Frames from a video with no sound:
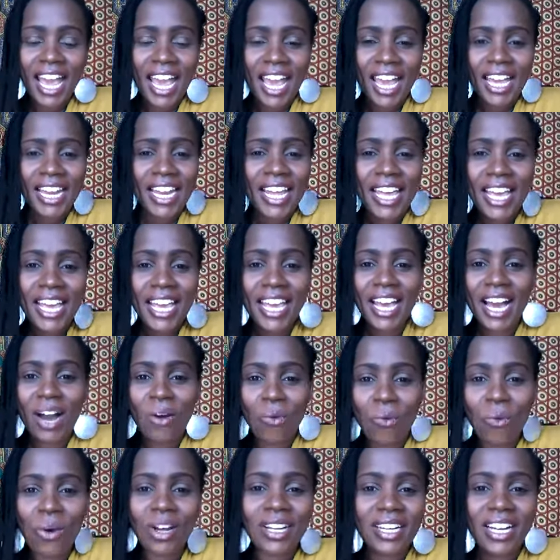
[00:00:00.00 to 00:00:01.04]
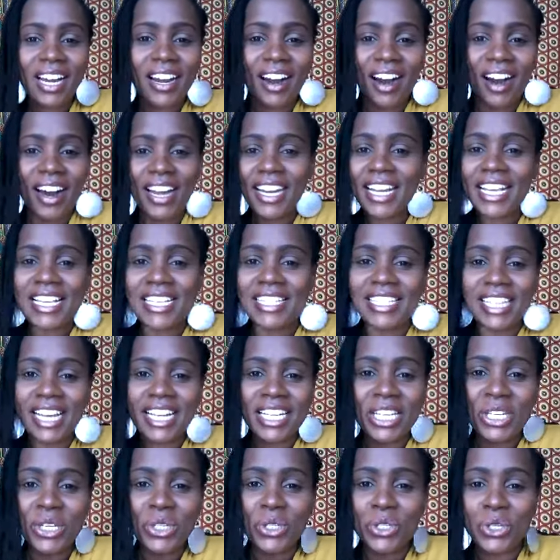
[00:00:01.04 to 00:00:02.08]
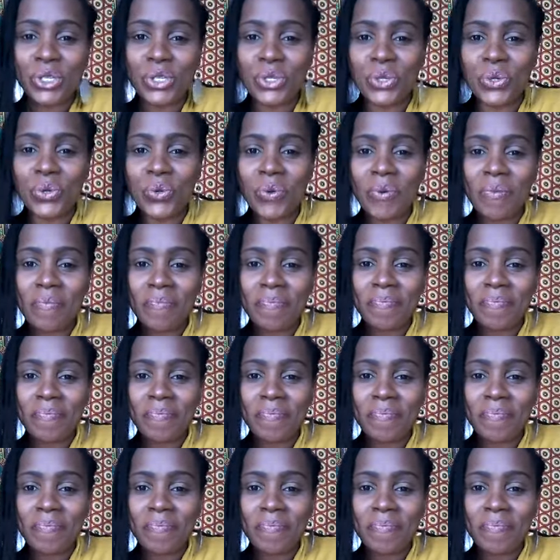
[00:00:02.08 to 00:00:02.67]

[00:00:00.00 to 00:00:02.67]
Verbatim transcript: and hear what God is telling you to do.